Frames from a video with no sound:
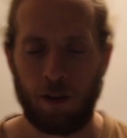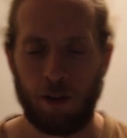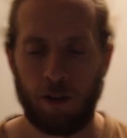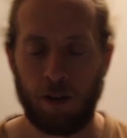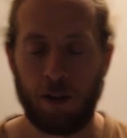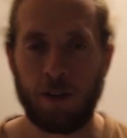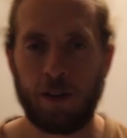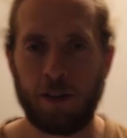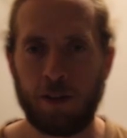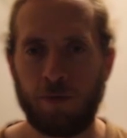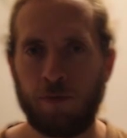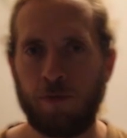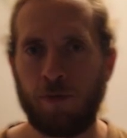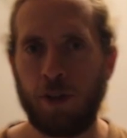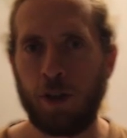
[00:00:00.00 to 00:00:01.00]
In this
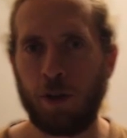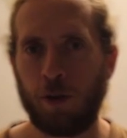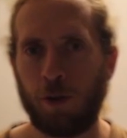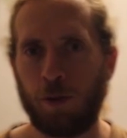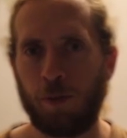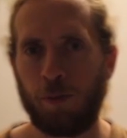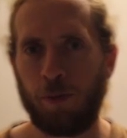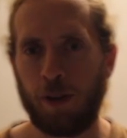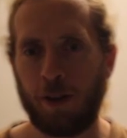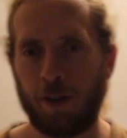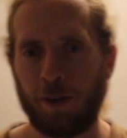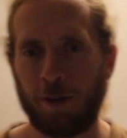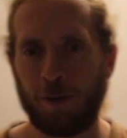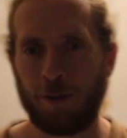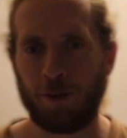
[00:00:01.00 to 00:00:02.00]
video, we are
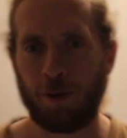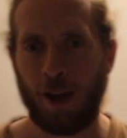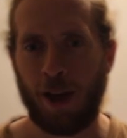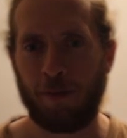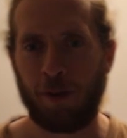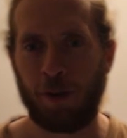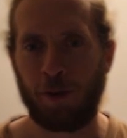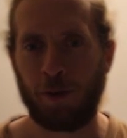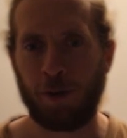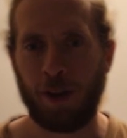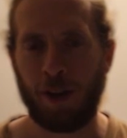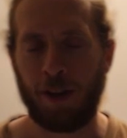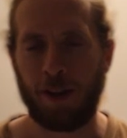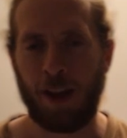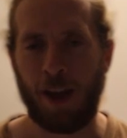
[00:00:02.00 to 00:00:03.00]
going to have a look
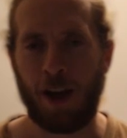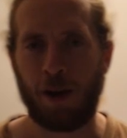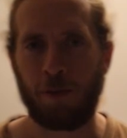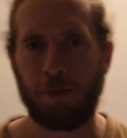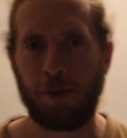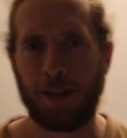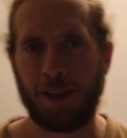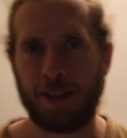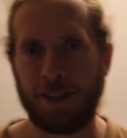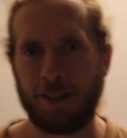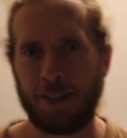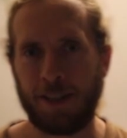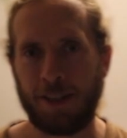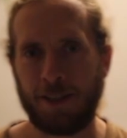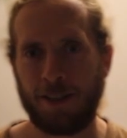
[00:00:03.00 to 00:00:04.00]
at how we can
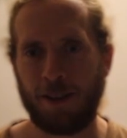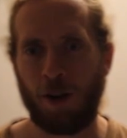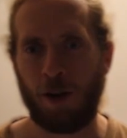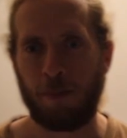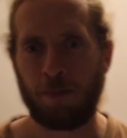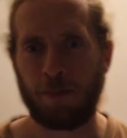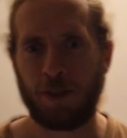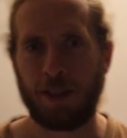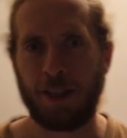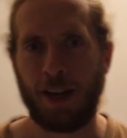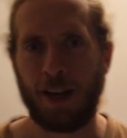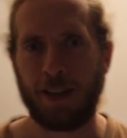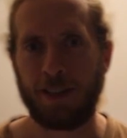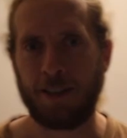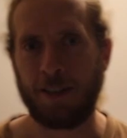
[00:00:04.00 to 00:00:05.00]
set up
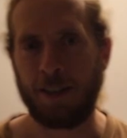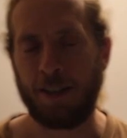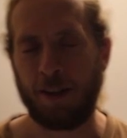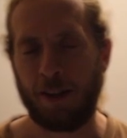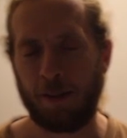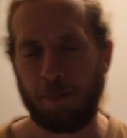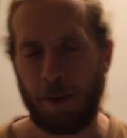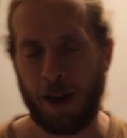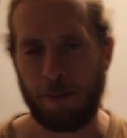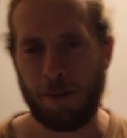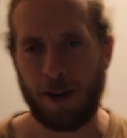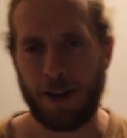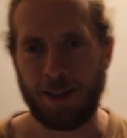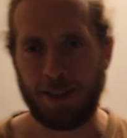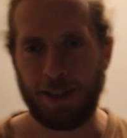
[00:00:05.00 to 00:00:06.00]
CI/CD
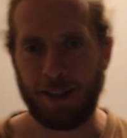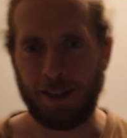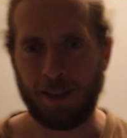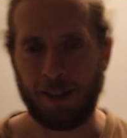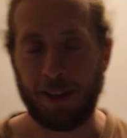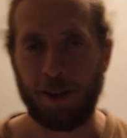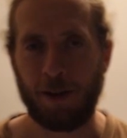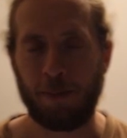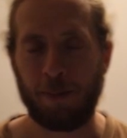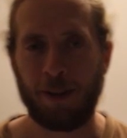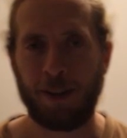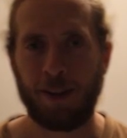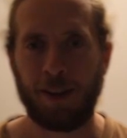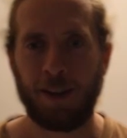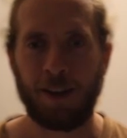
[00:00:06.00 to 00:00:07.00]
pipelines in GitHub
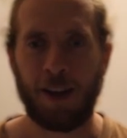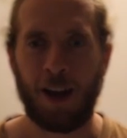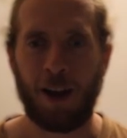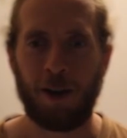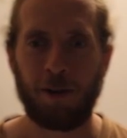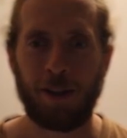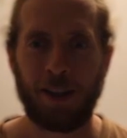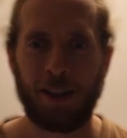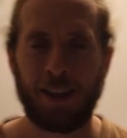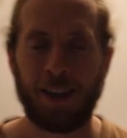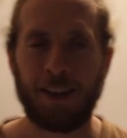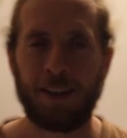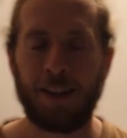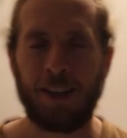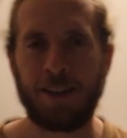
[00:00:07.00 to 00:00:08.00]
and how they
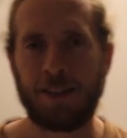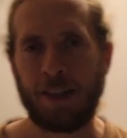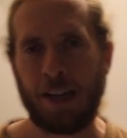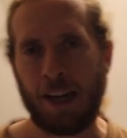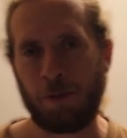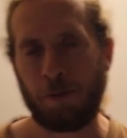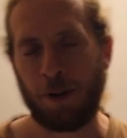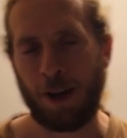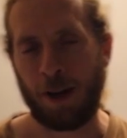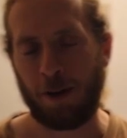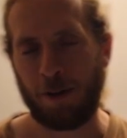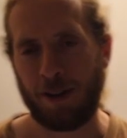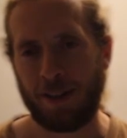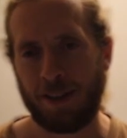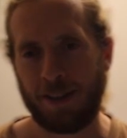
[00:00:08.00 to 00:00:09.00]
can interact with
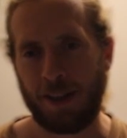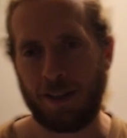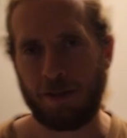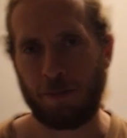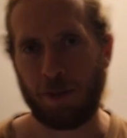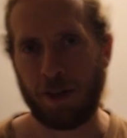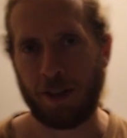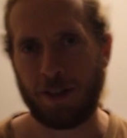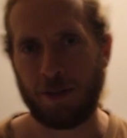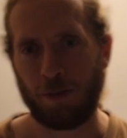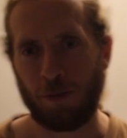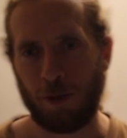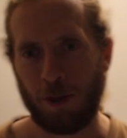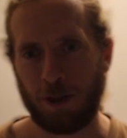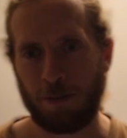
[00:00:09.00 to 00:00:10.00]
our Databricks
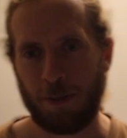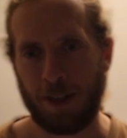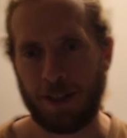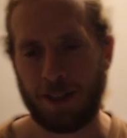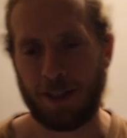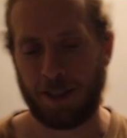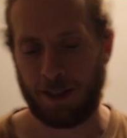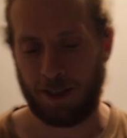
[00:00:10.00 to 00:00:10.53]
workspace.